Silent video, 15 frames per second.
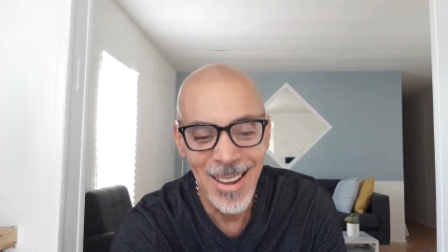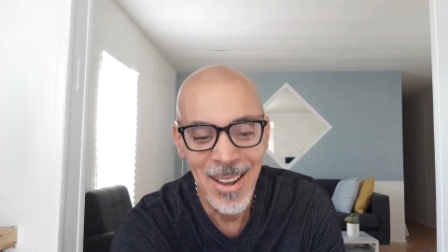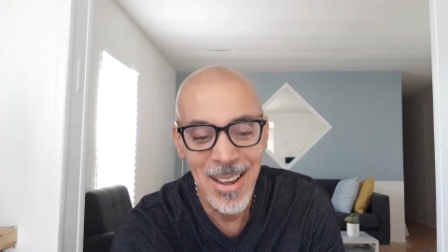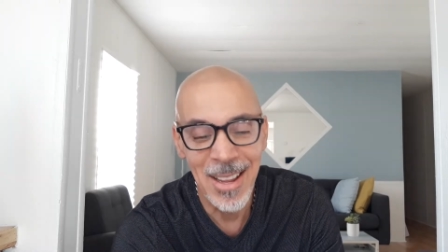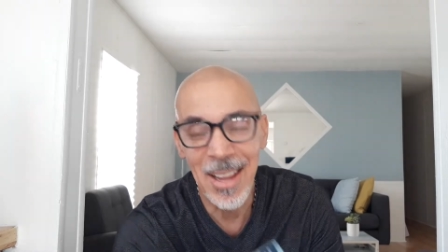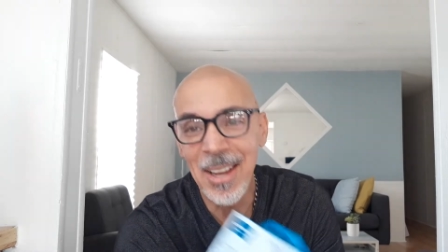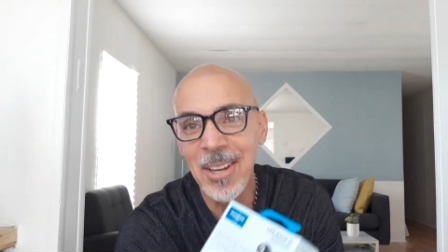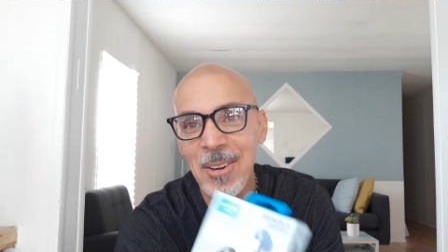
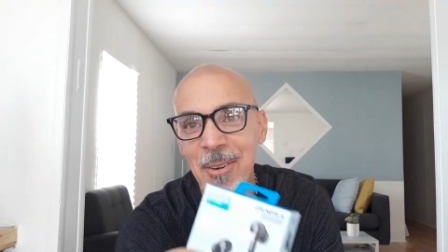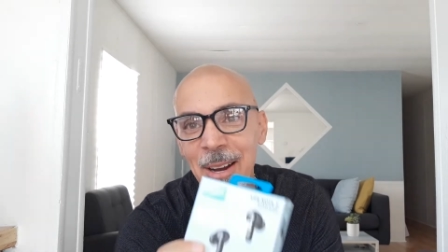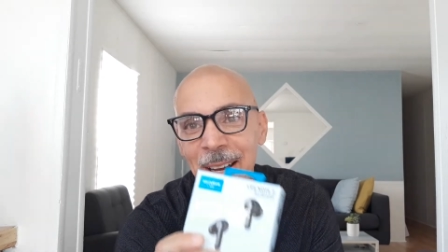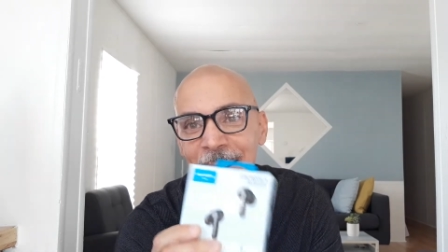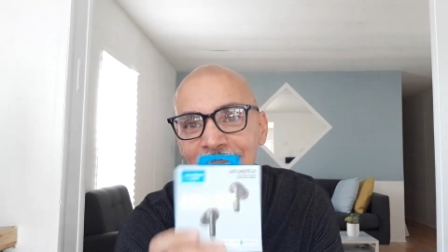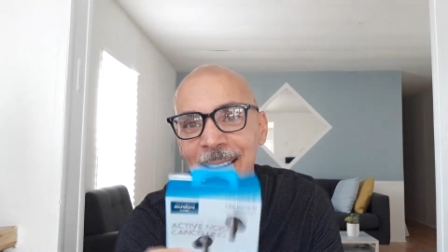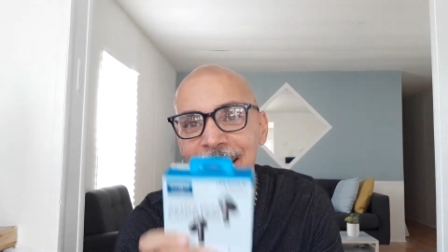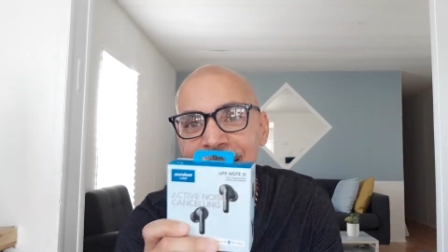
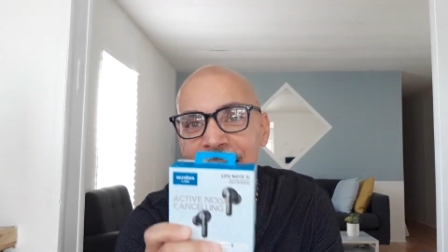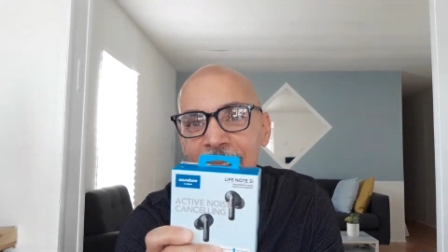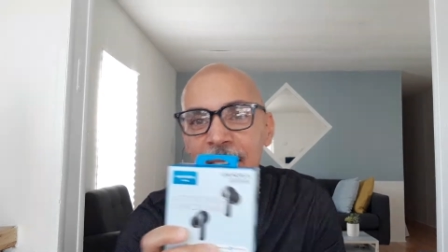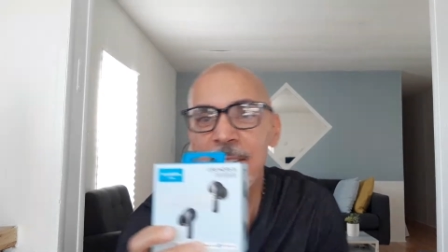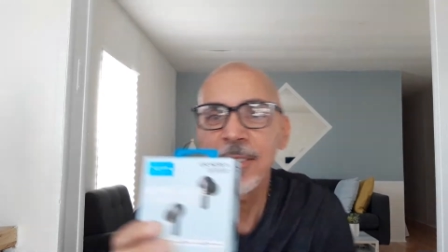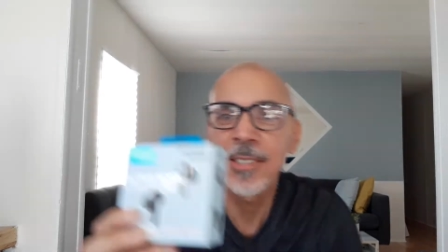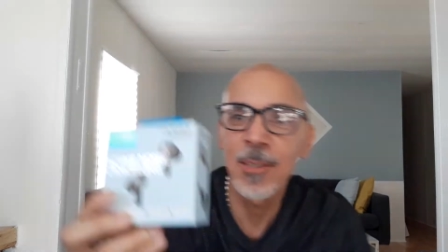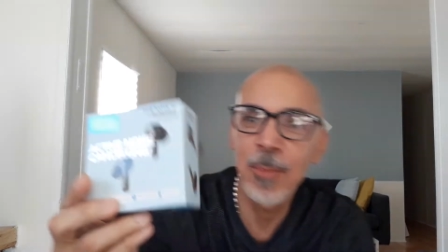anyway,
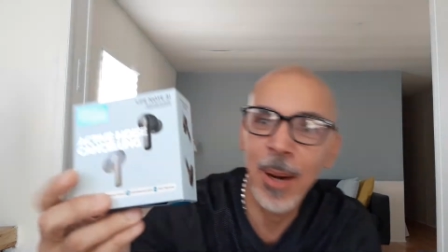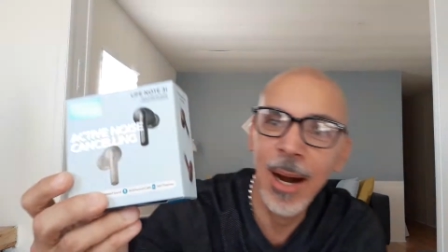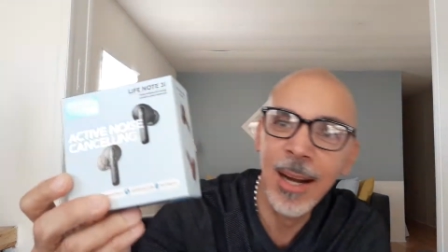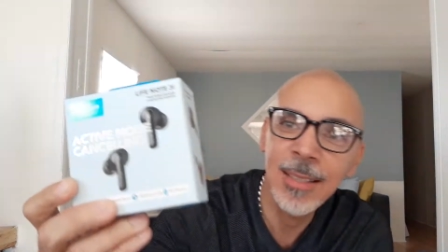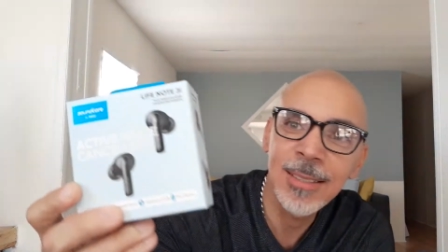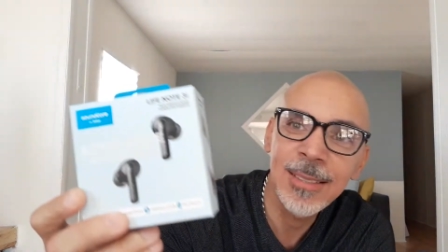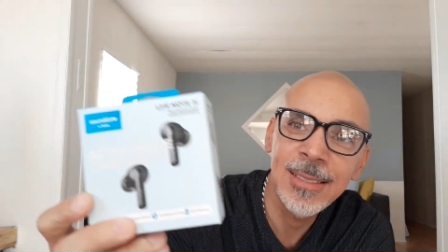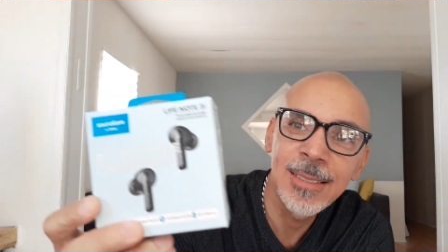here's the
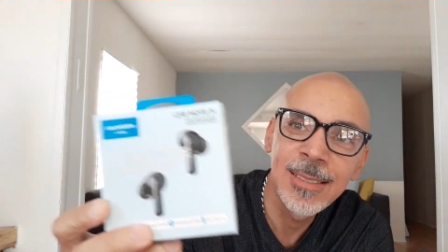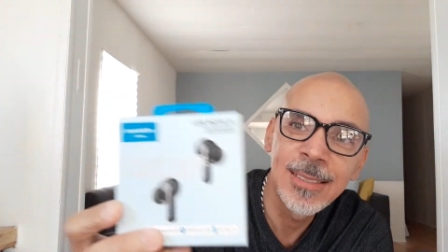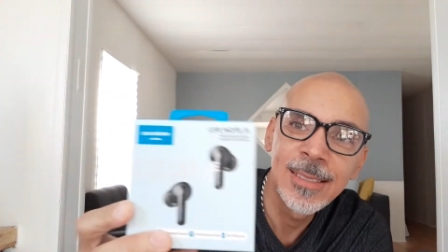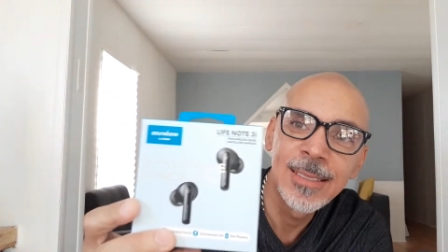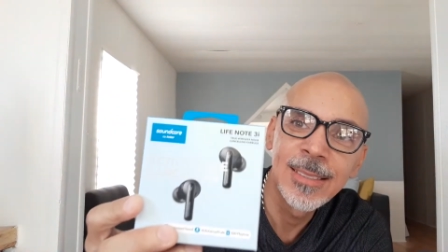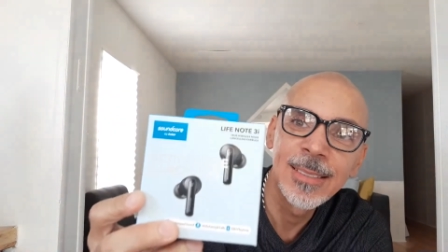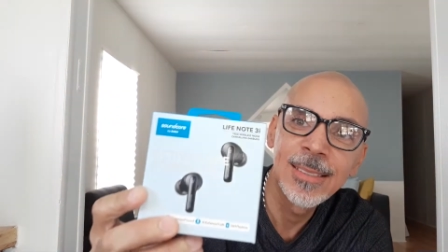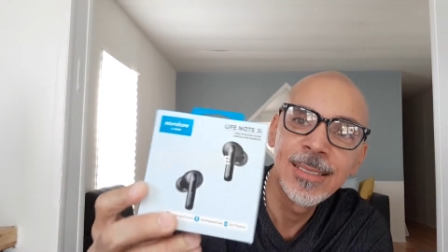box
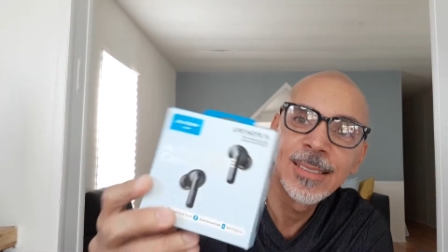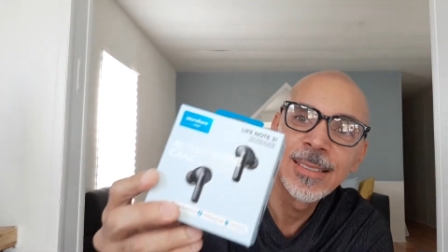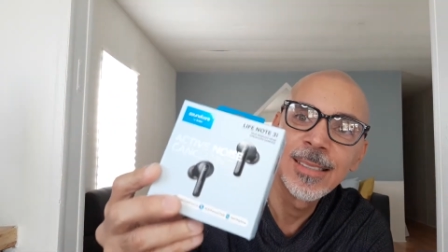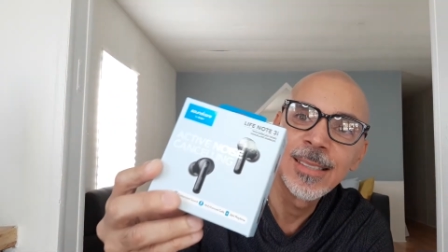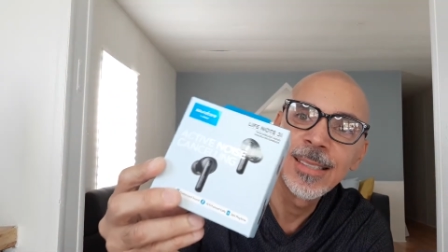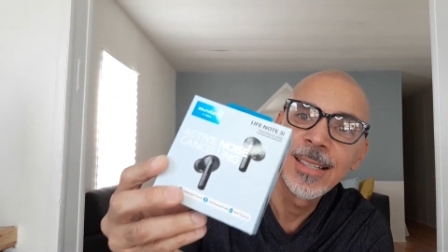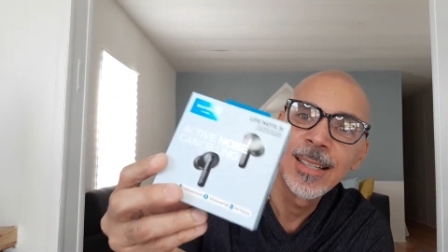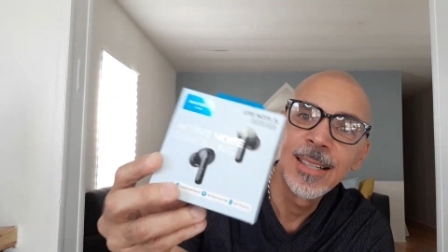
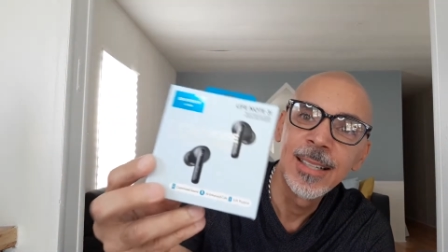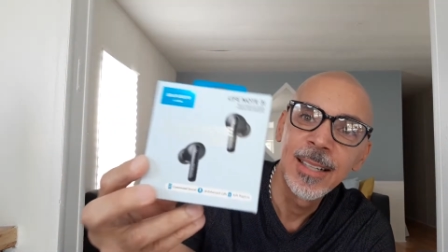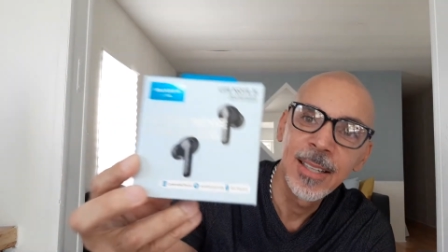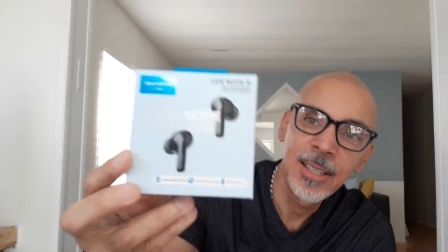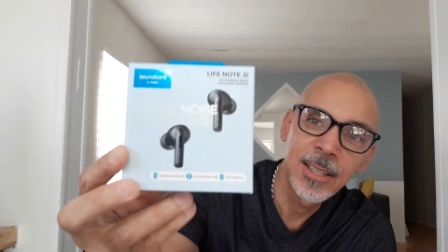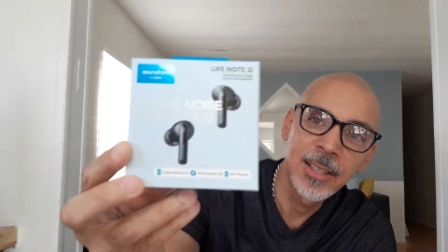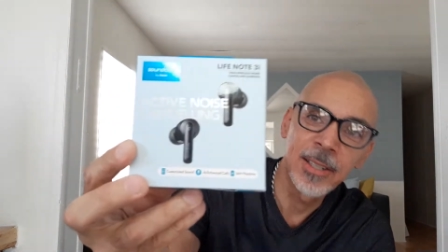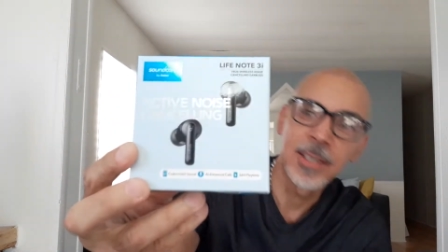
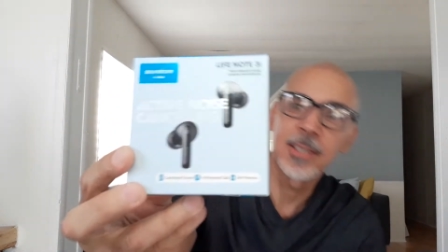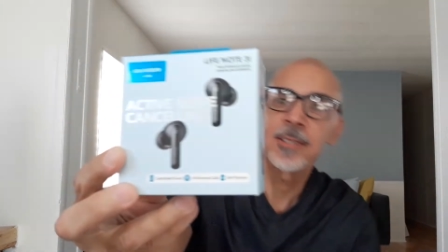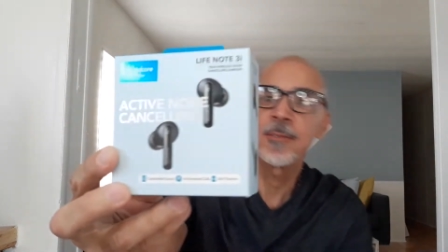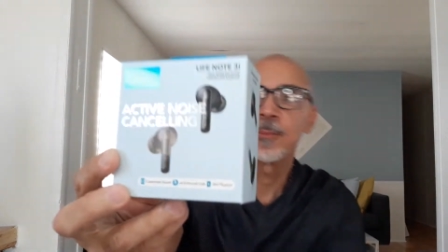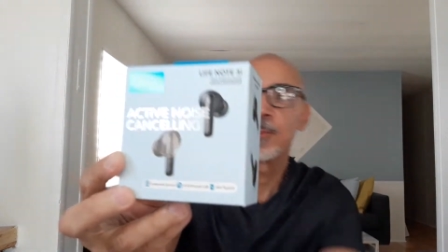here.